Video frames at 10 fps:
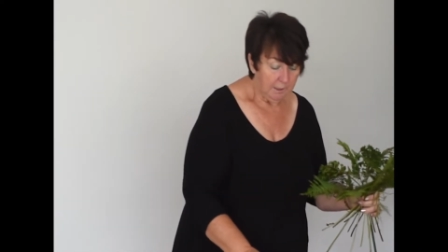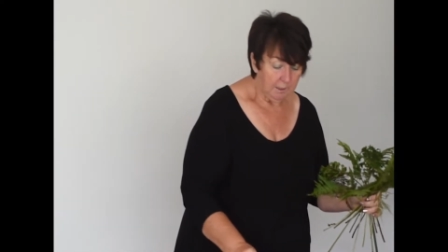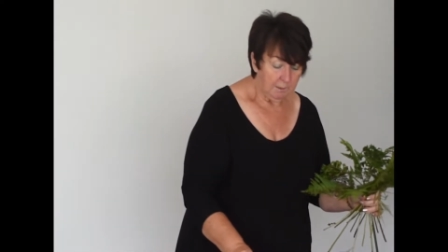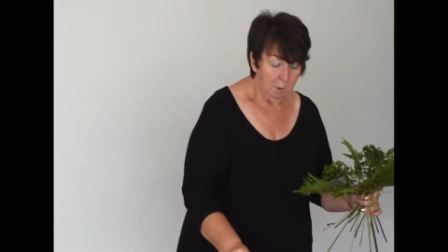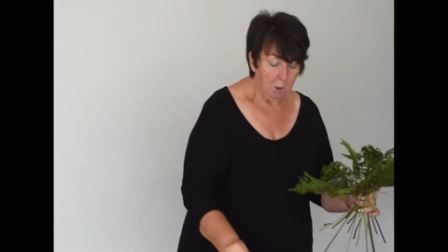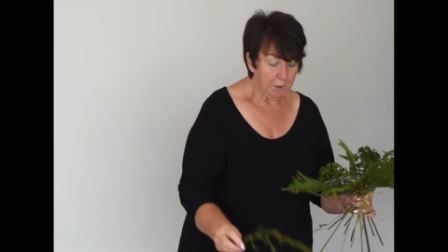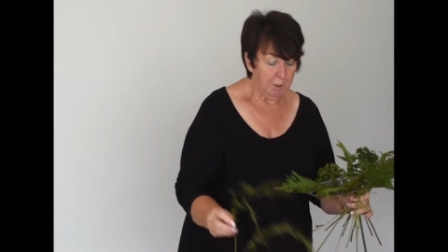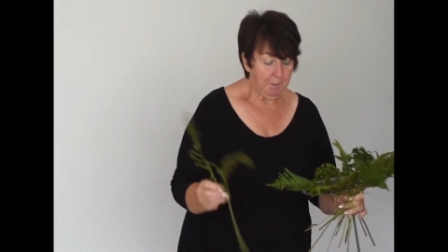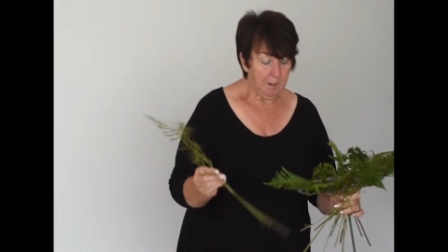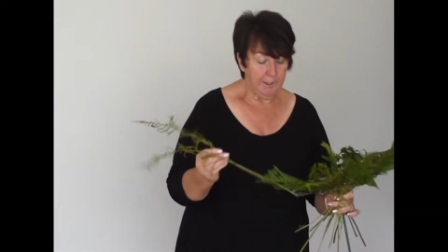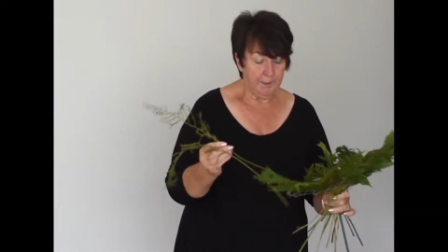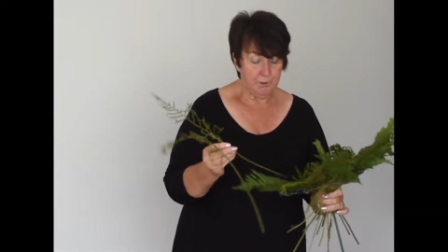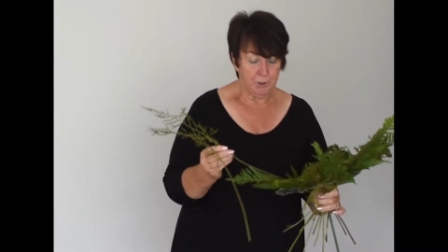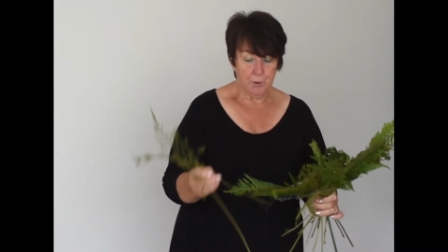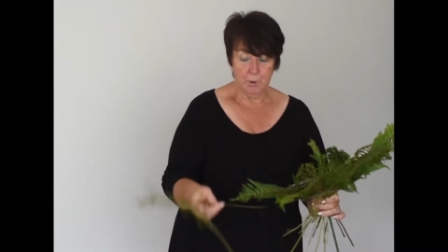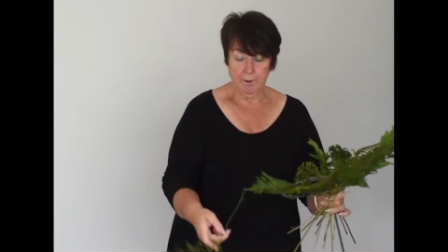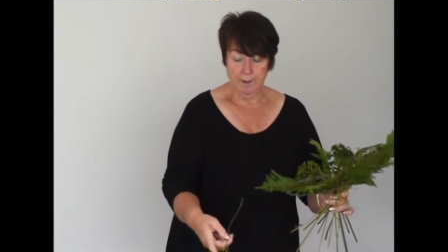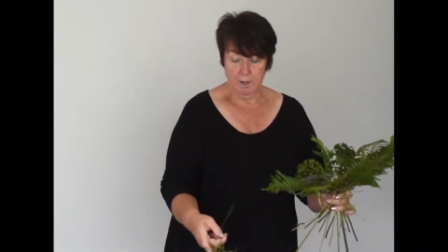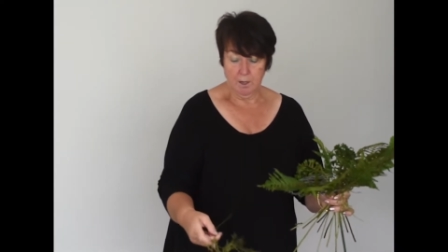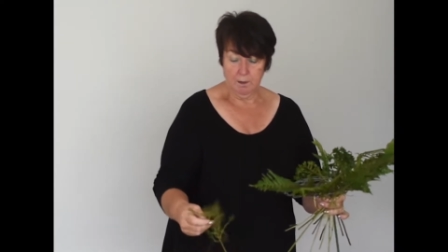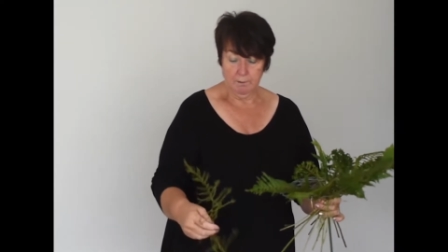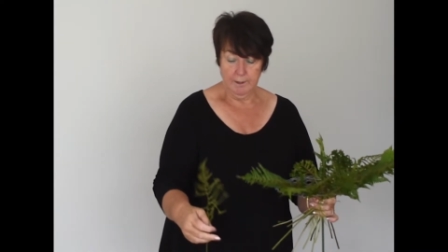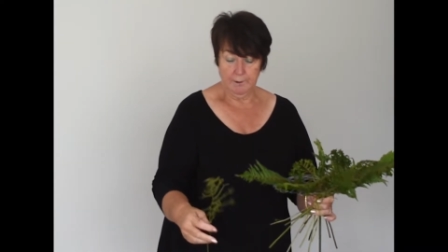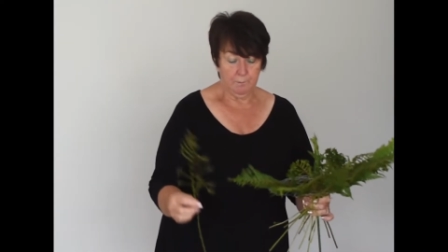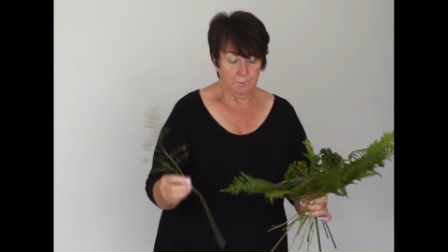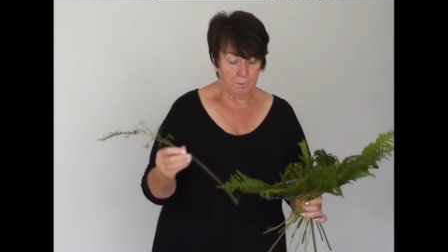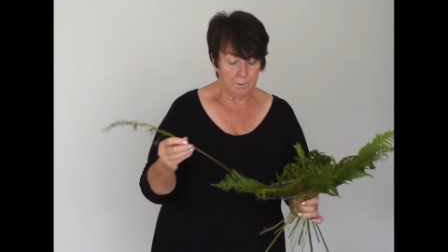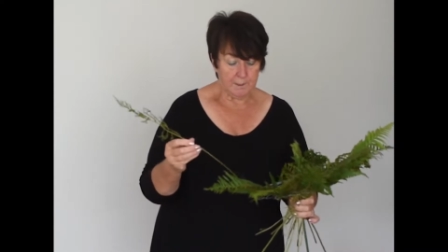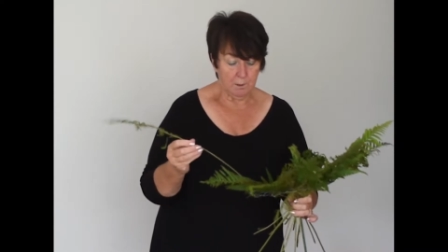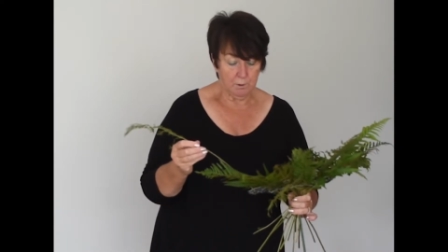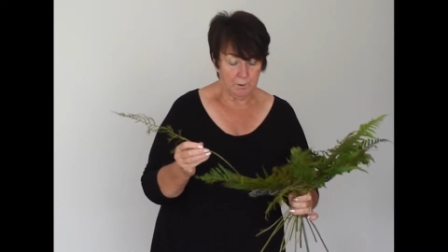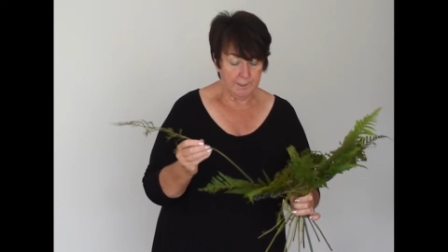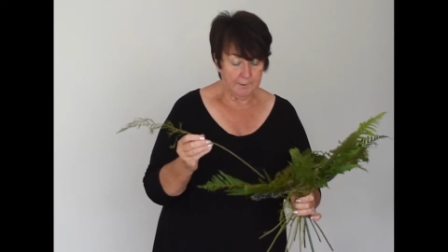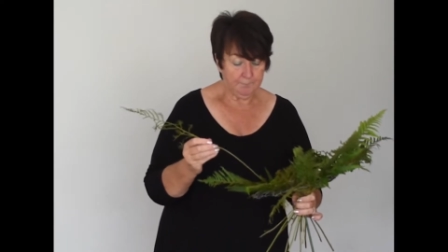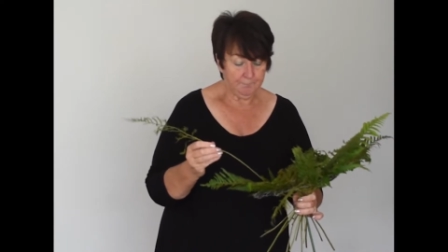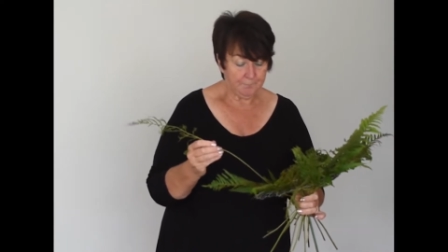occupied during our enforced lockdown.